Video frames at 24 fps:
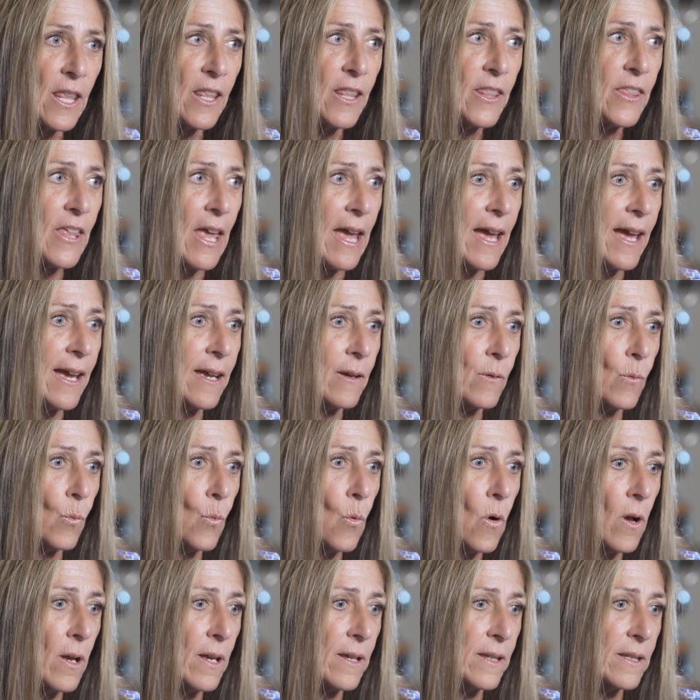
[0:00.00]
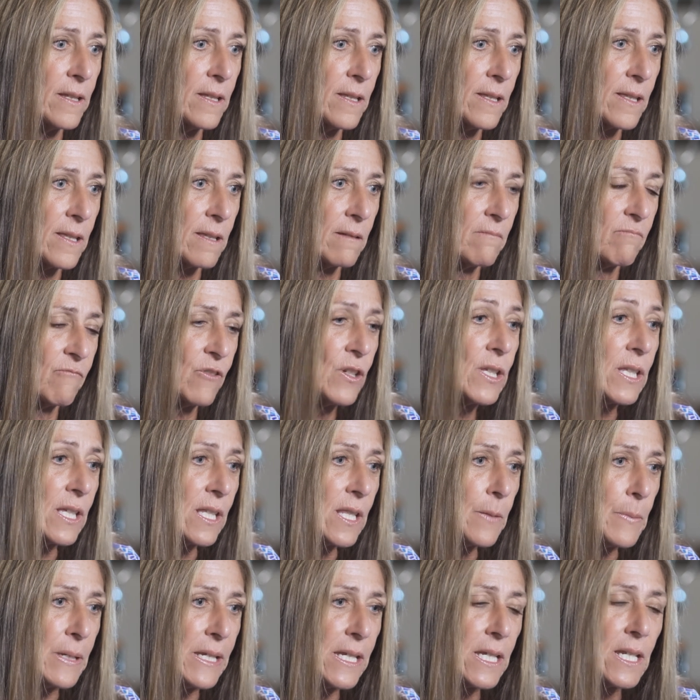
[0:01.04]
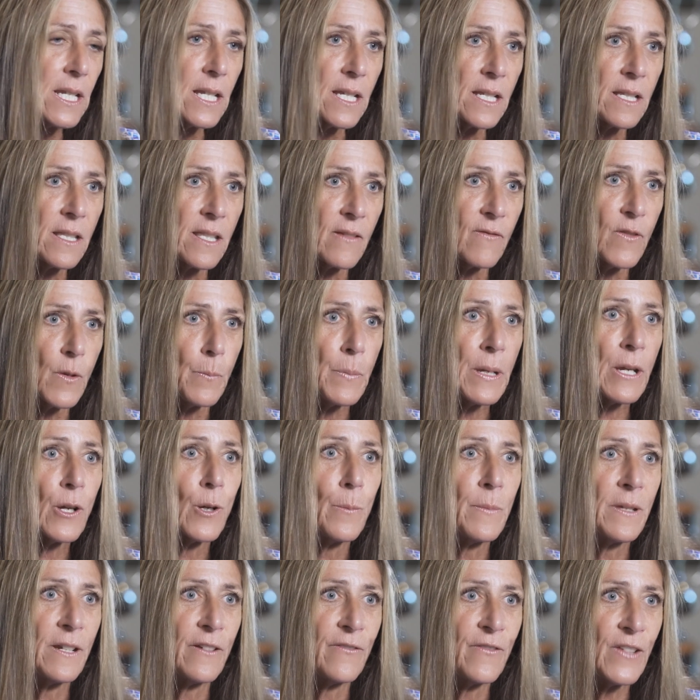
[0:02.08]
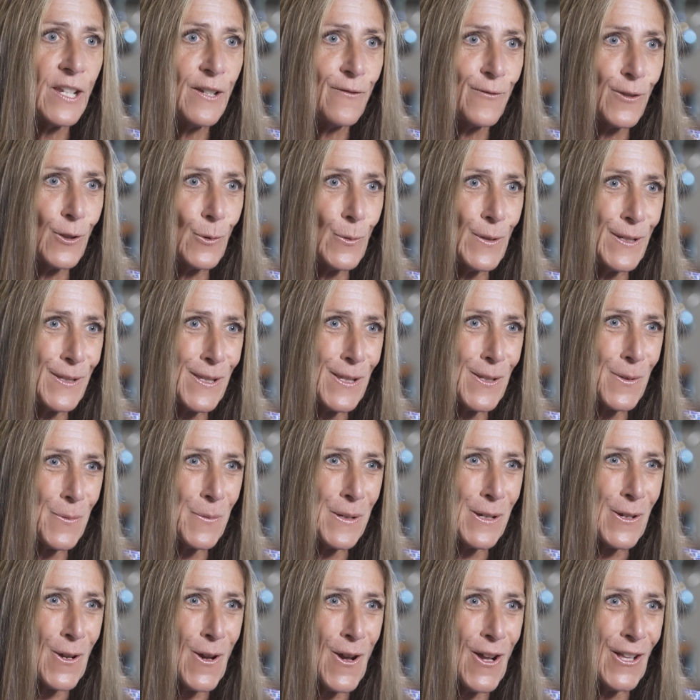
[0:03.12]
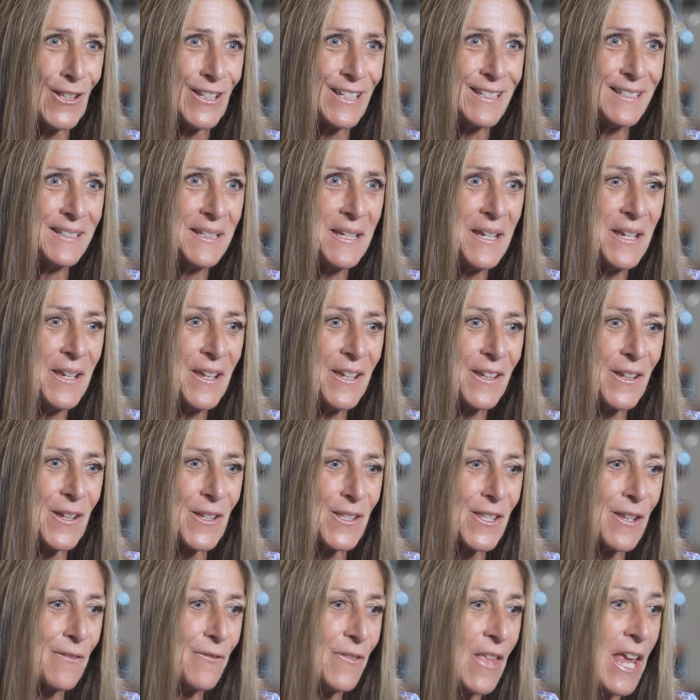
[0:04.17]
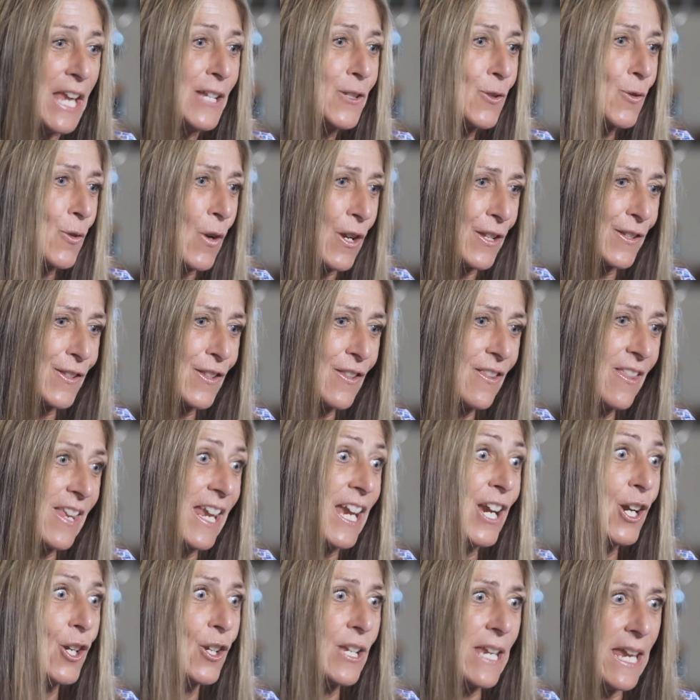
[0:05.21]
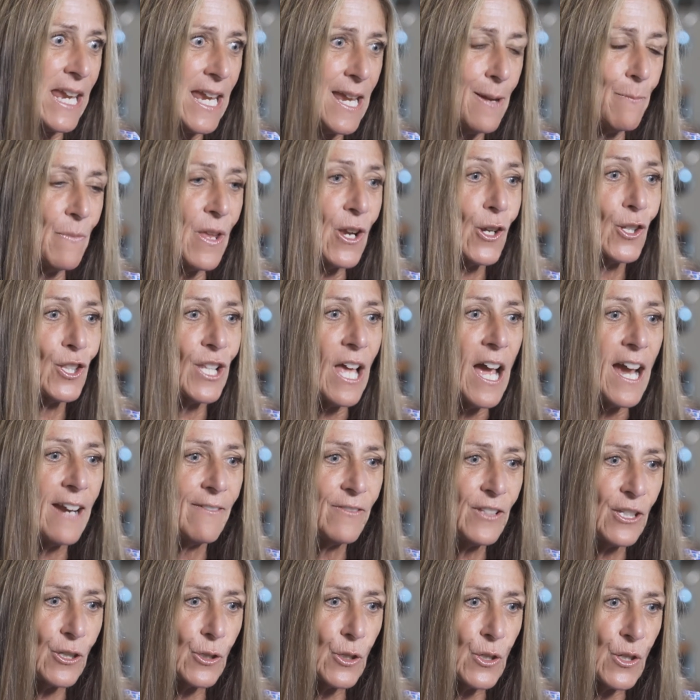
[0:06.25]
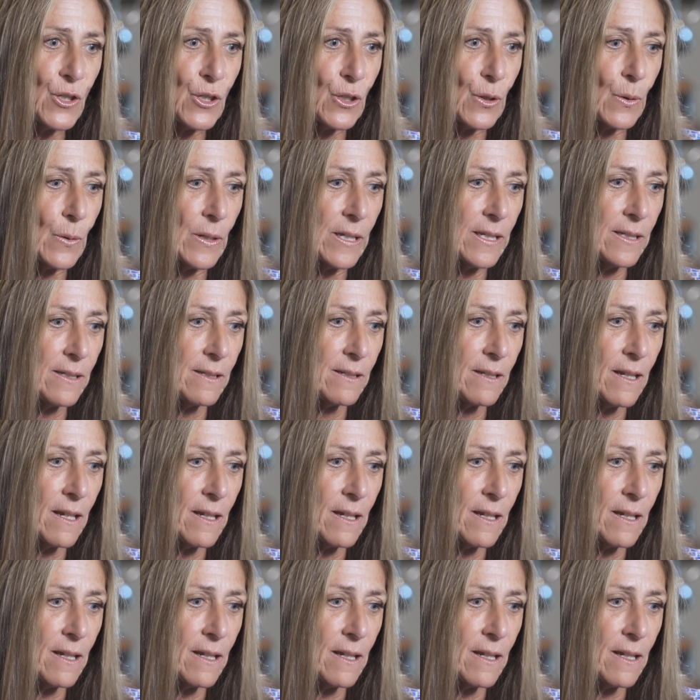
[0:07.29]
that was really the beginnings of the pyramid of influence, as we call it. Because if they trust their game, their livelihood to it,